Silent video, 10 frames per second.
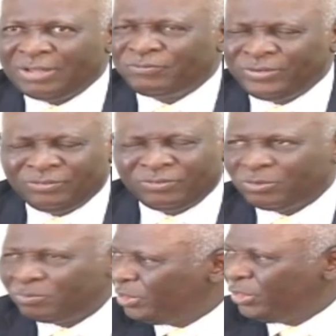feel,
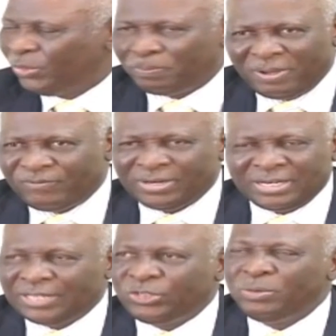
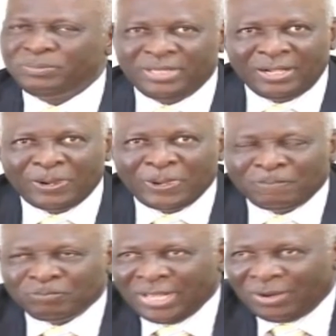perfectly at home here.
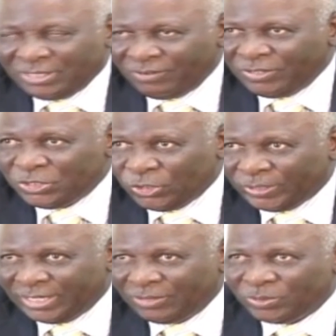I was even
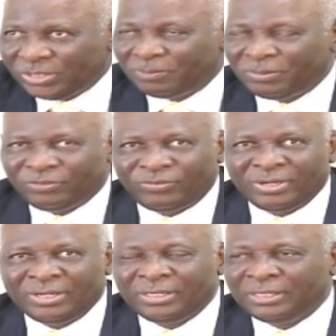joking with some of
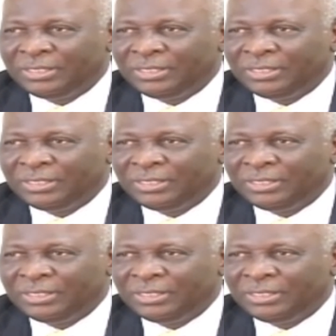my